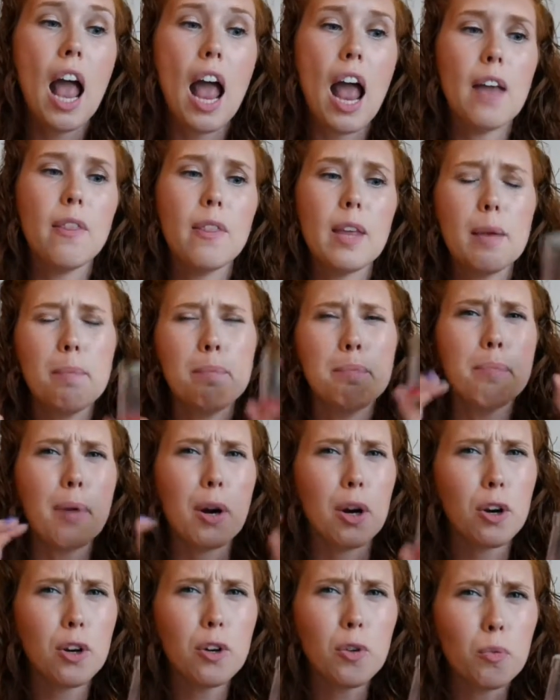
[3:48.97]
And they
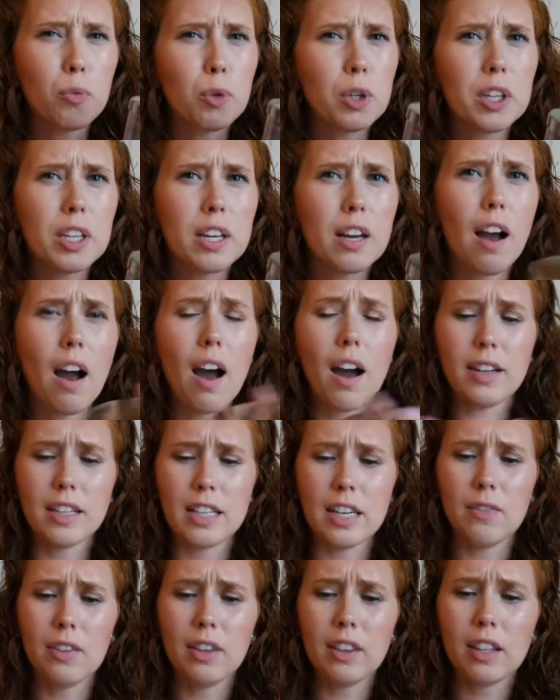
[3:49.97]
burn really
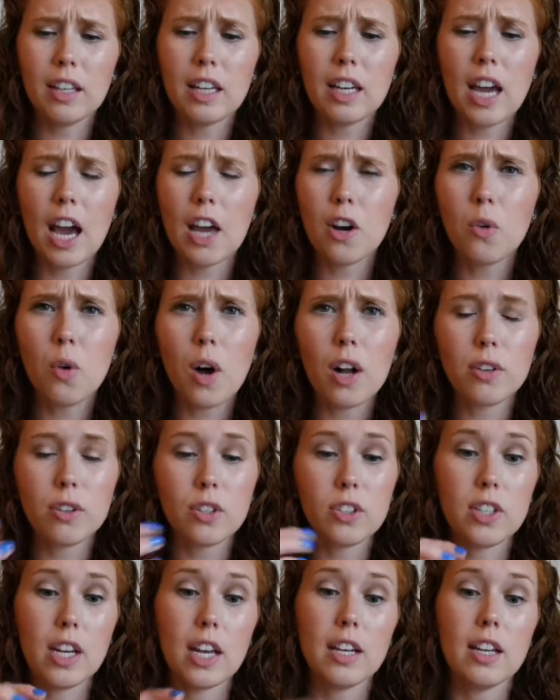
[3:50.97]
unevenly. I don't
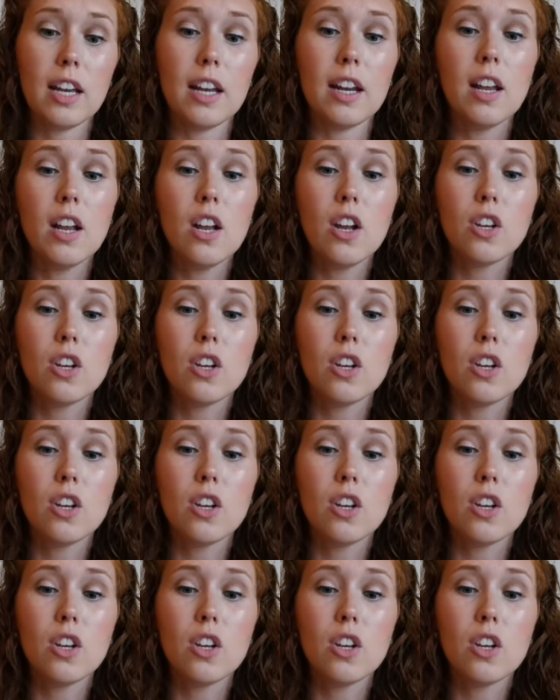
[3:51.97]
understand it.